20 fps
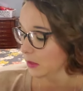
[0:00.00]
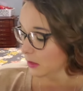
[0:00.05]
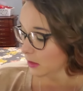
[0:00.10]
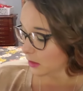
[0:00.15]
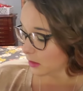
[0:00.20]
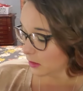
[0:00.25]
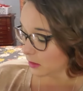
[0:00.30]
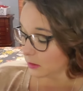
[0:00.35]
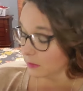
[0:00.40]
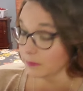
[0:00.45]

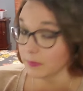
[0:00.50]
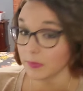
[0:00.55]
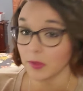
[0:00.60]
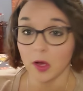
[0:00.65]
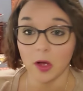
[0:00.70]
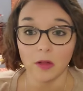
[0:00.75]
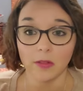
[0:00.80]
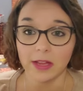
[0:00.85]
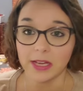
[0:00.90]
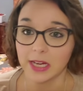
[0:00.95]
um,
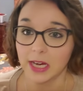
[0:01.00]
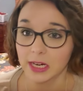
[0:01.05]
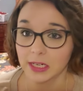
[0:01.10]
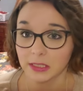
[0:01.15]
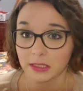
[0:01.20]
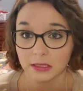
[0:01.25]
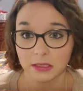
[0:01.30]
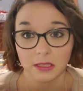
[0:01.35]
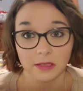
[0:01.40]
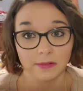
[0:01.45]
all that kind of
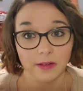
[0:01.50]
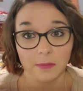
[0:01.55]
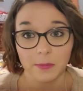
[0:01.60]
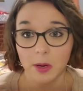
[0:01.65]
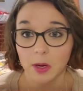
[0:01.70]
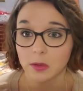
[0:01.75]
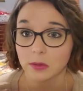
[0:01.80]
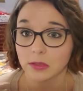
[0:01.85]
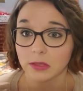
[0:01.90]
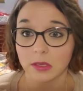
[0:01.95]
stuff. I
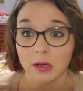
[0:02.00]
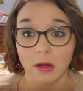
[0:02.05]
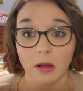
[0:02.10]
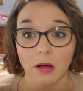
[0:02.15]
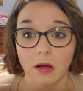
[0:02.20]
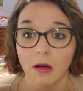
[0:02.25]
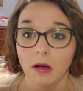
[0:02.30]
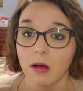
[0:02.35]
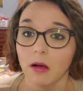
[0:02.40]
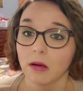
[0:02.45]
post
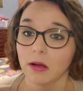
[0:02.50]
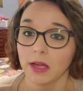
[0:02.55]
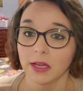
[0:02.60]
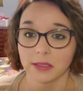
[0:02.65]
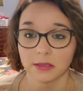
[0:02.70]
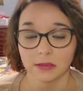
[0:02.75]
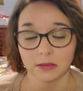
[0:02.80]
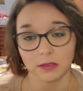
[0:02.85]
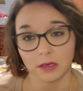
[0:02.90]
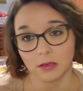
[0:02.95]
all kinds
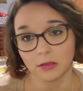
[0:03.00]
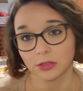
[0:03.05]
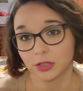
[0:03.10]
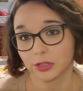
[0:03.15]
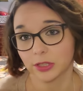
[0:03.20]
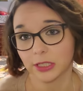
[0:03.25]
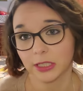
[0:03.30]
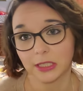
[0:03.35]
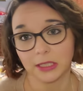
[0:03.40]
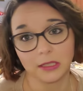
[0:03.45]
of Dollar
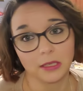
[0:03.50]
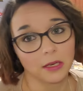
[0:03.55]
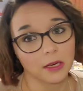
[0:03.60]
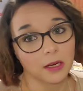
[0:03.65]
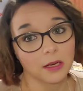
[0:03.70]
Tree